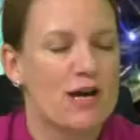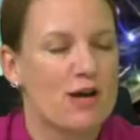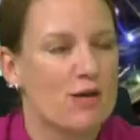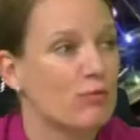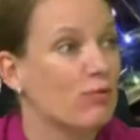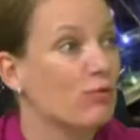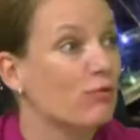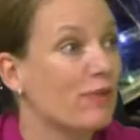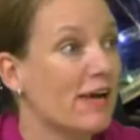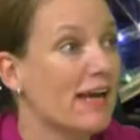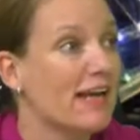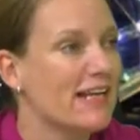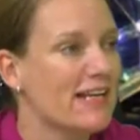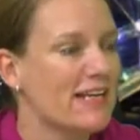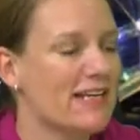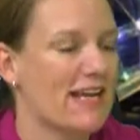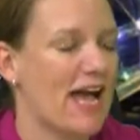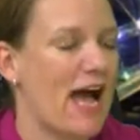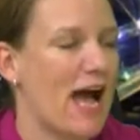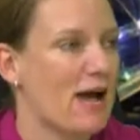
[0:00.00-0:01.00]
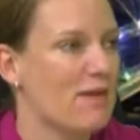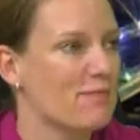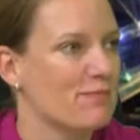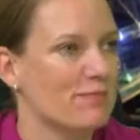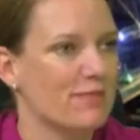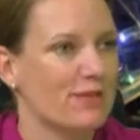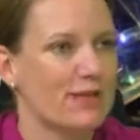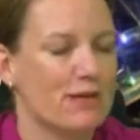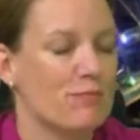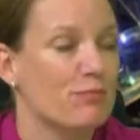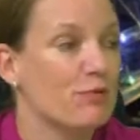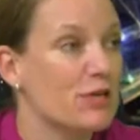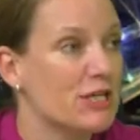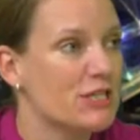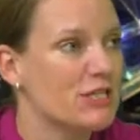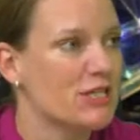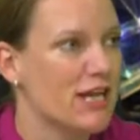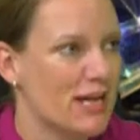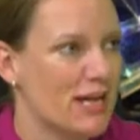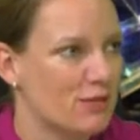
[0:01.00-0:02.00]
will really
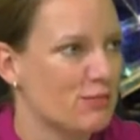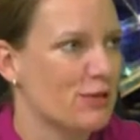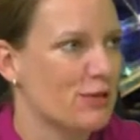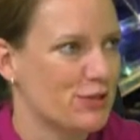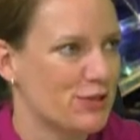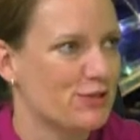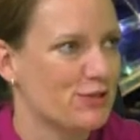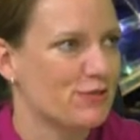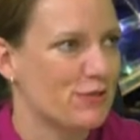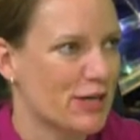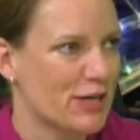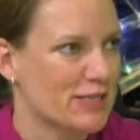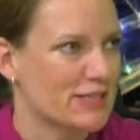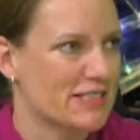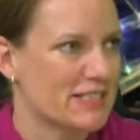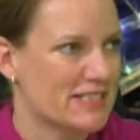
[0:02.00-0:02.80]
appreciate what you've got to